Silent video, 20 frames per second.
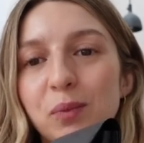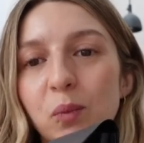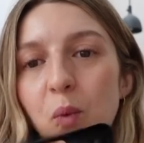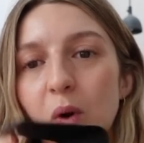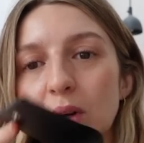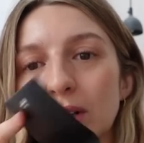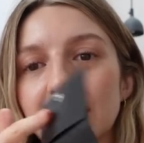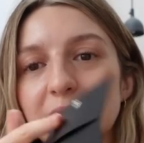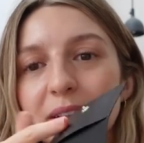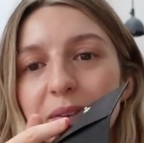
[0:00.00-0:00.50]

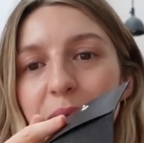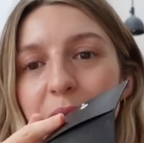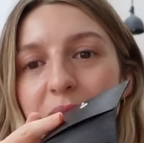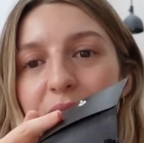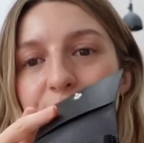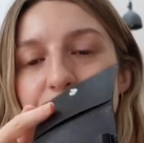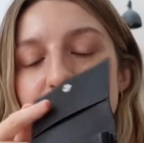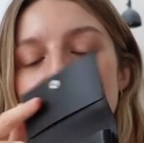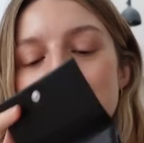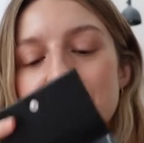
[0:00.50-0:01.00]
wallet
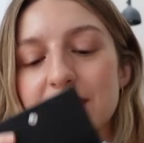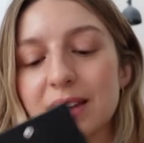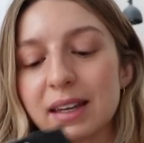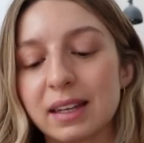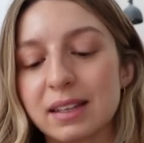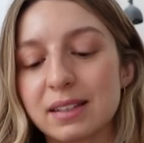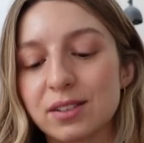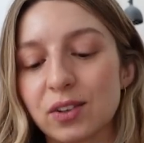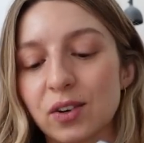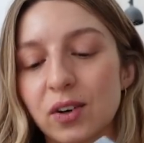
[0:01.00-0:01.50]
with,
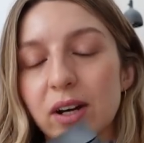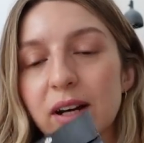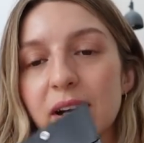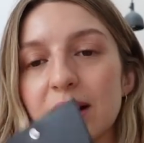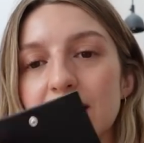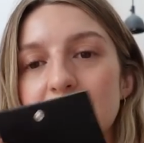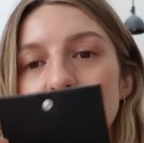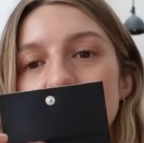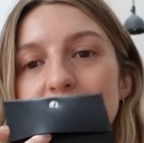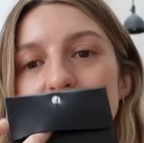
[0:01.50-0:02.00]
it's got
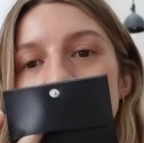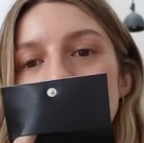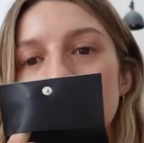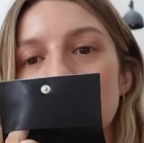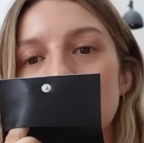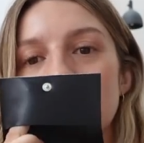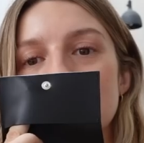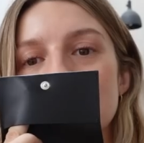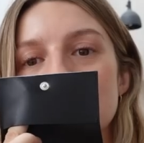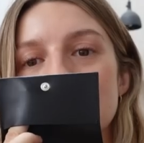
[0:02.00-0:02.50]
a
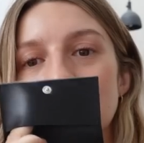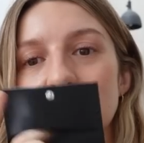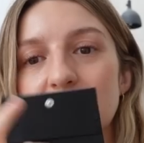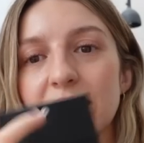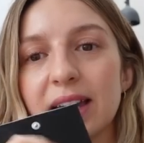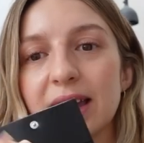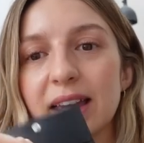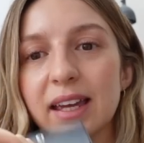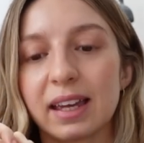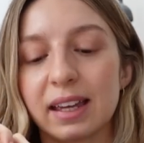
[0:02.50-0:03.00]
card slot
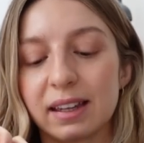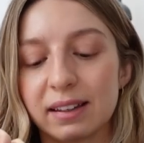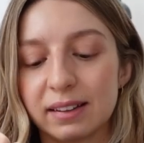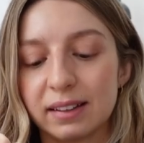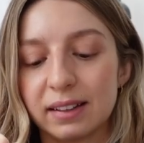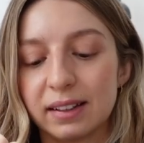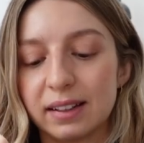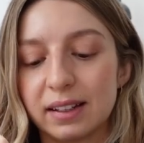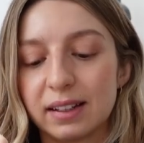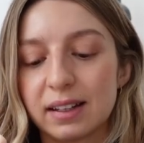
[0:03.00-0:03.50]
here,
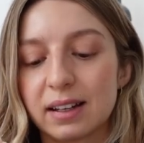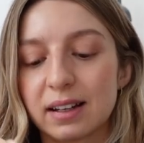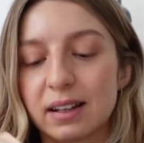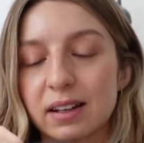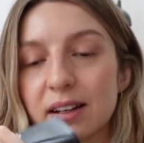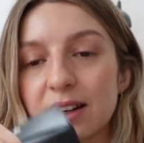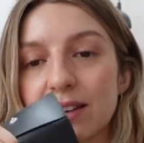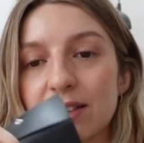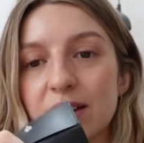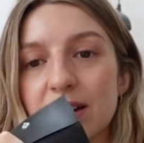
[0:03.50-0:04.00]

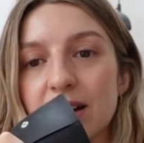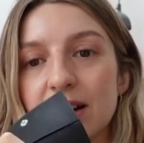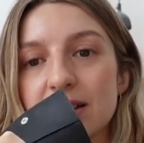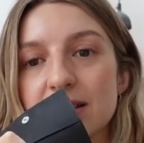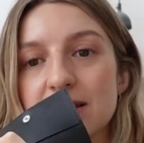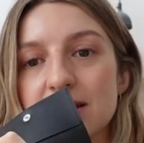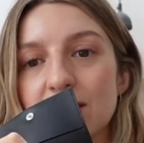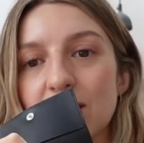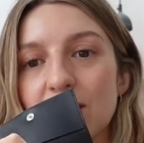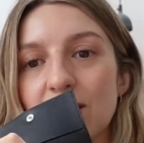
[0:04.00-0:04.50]
another
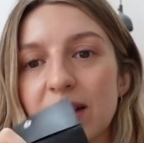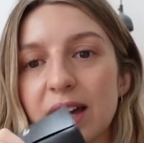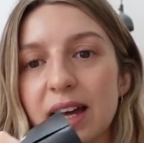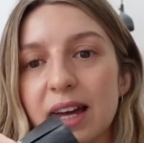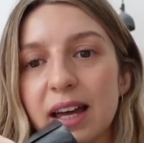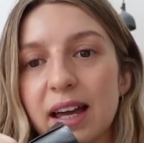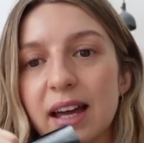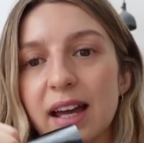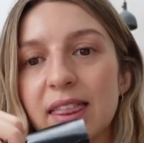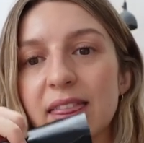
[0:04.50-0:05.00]
card slot
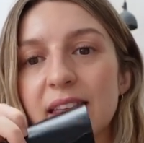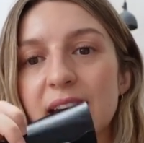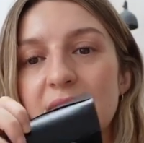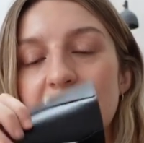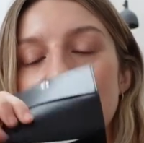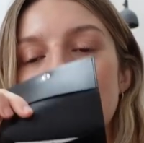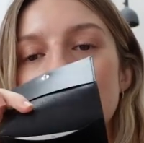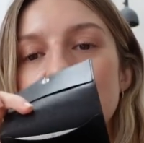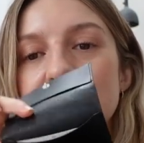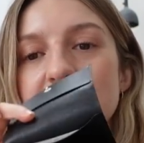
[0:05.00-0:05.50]
there, and then it
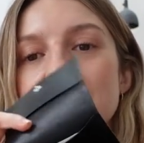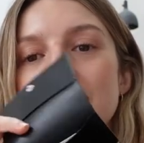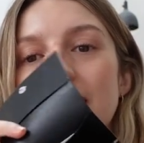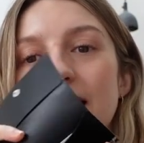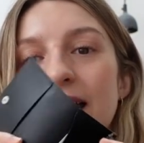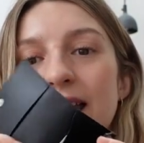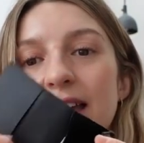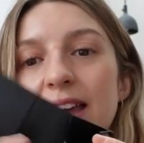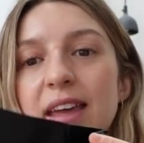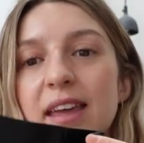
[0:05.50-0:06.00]
has
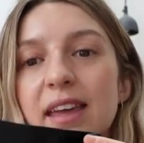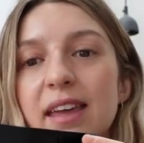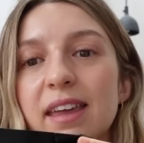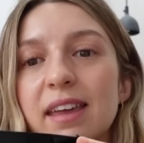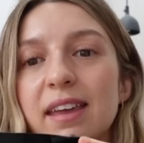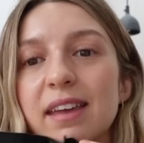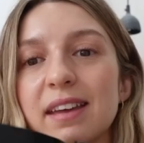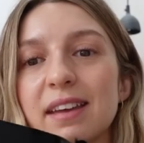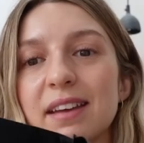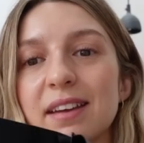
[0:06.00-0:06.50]

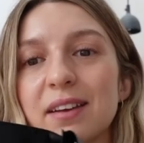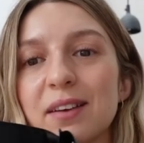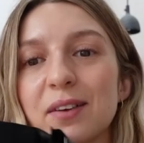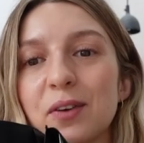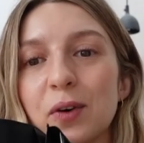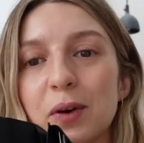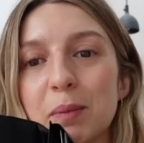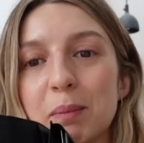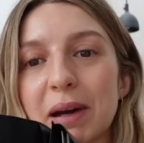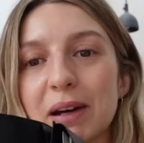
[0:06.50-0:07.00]
a
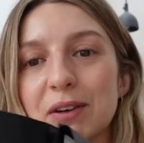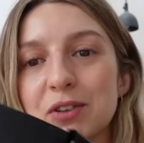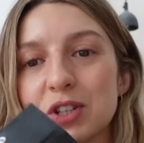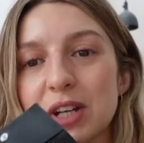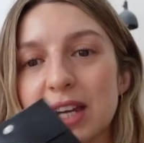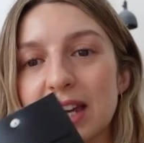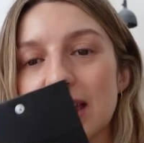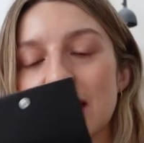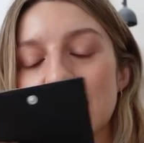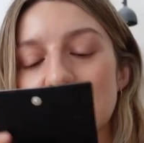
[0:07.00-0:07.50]
coin pouch
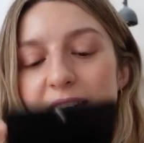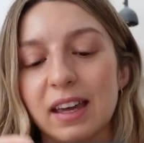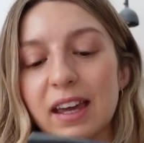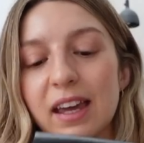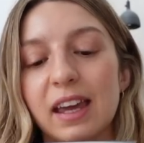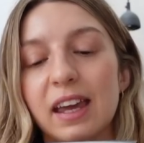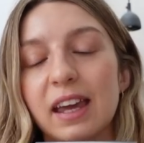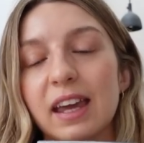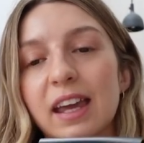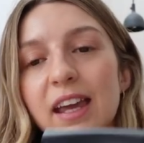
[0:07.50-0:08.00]
here.
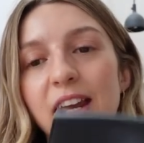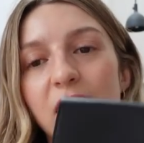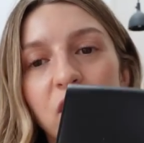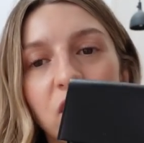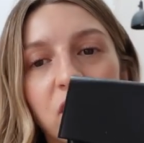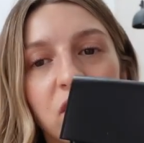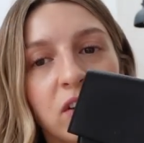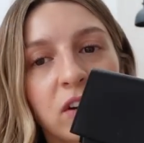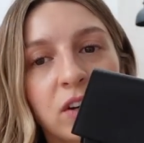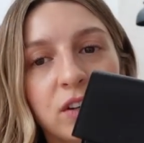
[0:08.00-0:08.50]
It
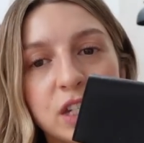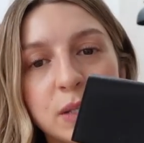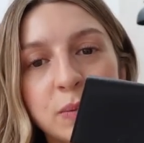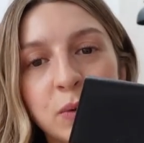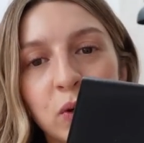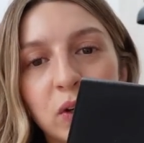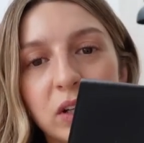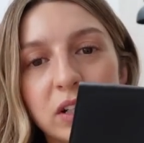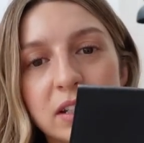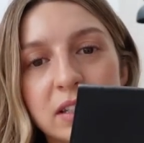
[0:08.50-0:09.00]
looks a lot
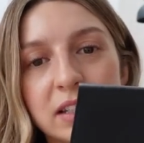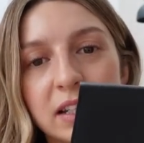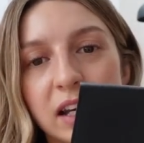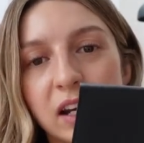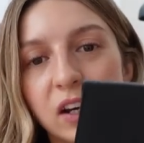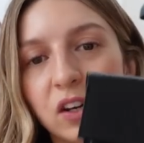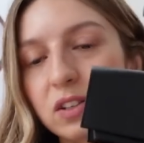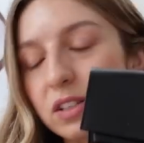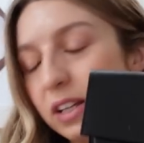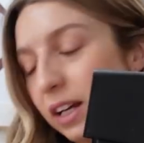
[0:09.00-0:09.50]
smaller, doesn't it?
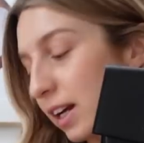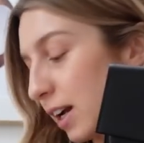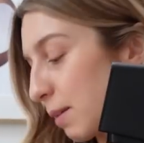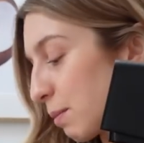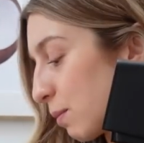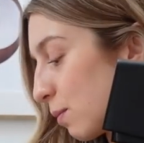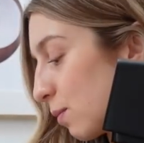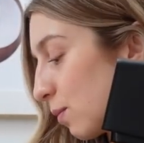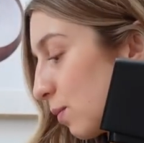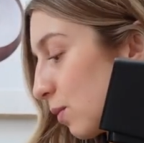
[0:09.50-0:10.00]
It looks like
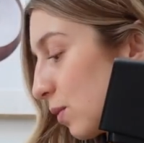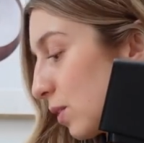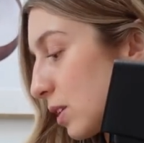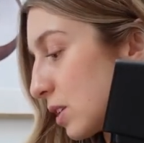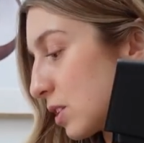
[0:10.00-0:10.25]
I'm